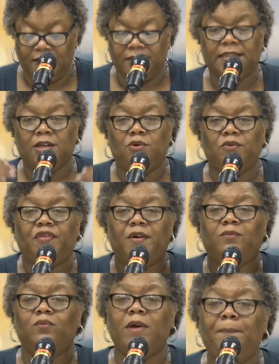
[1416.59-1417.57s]
So
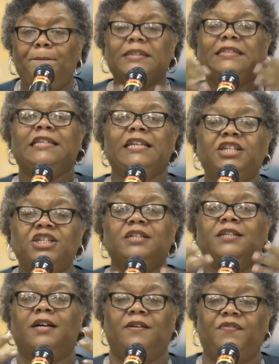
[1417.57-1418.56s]
the
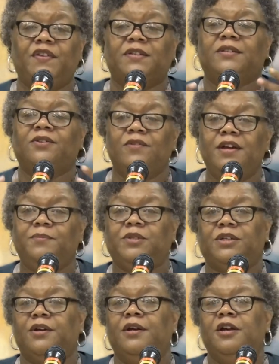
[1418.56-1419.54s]
repetition of the
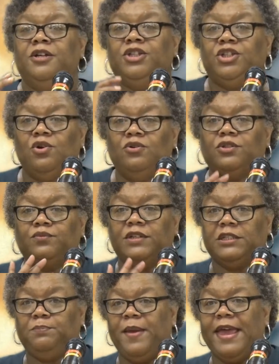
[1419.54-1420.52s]
scripture shows
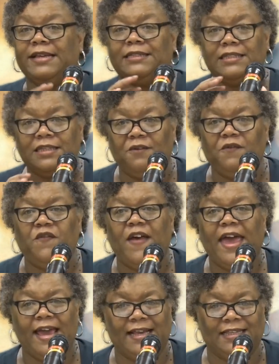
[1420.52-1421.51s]
respect to the
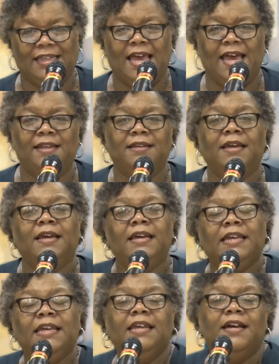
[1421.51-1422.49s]
fact that
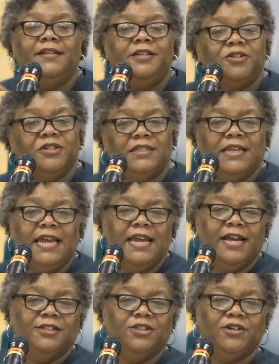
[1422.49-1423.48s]
He
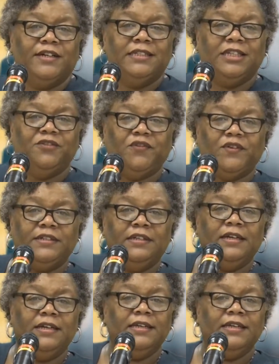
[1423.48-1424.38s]
understands you're at different